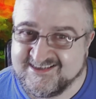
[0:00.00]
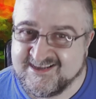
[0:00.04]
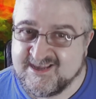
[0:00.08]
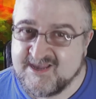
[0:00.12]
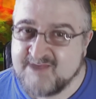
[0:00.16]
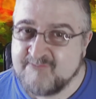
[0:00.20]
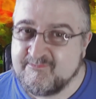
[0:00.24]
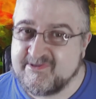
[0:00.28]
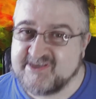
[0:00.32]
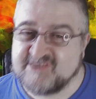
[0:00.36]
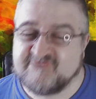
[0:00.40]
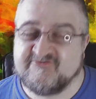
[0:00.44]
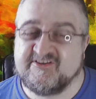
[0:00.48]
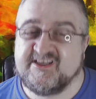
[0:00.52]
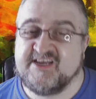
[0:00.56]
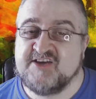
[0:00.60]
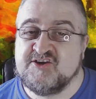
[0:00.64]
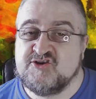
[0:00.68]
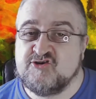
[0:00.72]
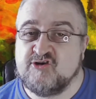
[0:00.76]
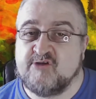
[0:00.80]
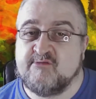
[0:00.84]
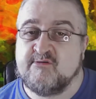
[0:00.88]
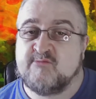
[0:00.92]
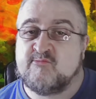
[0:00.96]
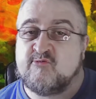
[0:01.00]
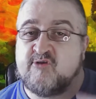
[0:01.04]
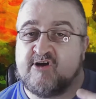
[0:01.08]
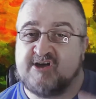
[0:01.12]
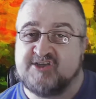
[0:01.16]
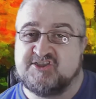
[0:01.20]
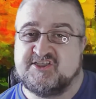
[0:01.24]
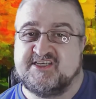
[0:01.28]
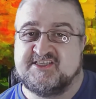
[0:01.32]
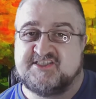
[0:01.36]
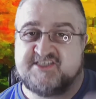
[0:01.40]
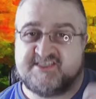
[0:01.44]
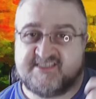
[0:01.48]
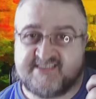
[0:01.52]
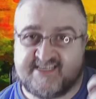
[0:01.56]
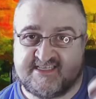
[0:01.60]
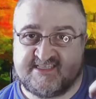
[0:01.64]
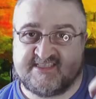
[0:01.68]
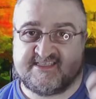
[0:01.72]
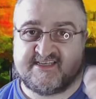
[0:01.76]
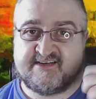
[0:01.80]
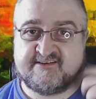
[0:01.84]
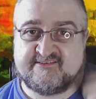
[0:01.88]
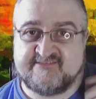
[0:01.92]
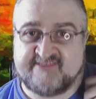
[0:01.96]
but it's really enjoyable to watch. It's just this
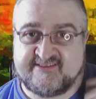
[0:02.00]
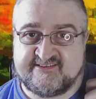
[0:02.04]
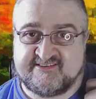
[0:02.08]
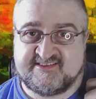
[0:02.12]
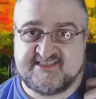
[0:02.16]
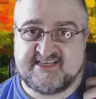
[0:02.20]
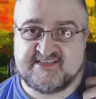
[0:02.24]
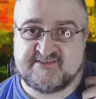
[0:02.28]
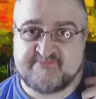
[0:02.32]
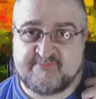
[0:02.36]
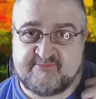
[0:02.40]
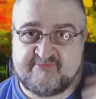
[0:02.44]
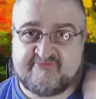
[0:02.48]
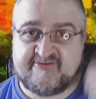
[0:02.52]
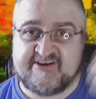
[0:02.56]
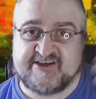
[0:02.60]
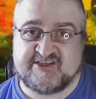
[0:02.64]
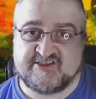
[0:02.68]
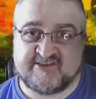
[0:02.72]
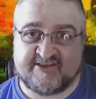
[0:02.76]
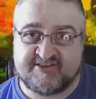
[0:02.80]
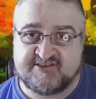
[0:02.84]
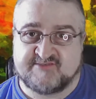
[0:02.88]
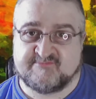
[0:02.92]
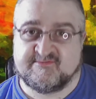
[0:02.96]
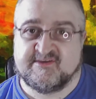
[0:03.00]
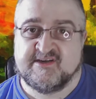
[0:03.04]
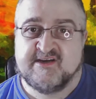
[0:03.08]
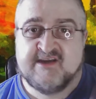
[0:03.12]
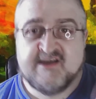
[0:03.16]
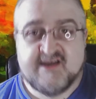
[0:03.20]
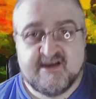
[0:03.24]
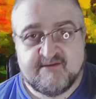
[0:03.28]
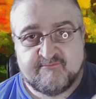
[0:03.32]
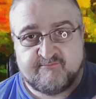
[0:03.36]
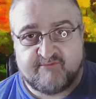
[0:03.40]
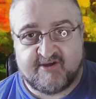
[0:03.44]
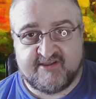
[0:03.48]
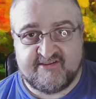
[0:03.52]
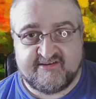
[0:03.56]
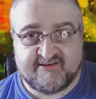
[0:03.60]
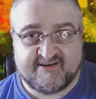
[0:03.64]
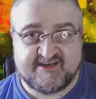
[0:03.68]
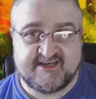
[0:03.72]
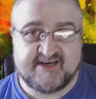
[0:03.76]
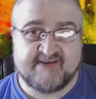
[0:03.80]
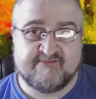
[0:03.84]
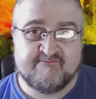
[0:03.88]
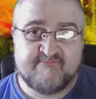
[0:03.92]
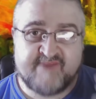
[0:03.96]
kind of sense of professionalism, but they're
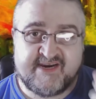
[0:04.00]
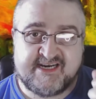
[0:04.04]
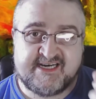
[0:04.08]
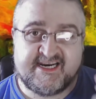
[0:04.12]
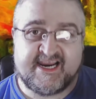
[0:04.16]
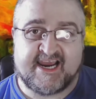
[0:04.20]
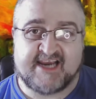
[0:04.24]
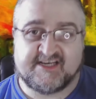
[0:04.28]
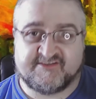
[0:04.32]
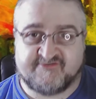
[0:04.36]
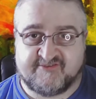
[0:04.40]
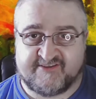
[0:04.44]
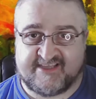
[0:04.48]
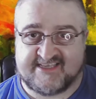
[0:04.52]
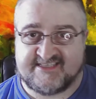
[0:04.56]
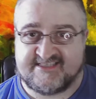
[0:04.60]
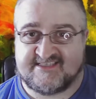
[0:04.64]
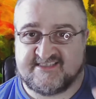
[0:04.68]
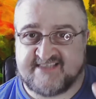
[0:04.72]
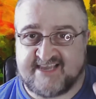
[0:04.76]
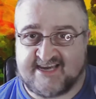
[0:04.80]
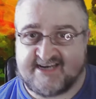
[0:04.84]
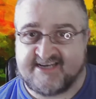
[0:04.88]
kind of maniacs for this thing.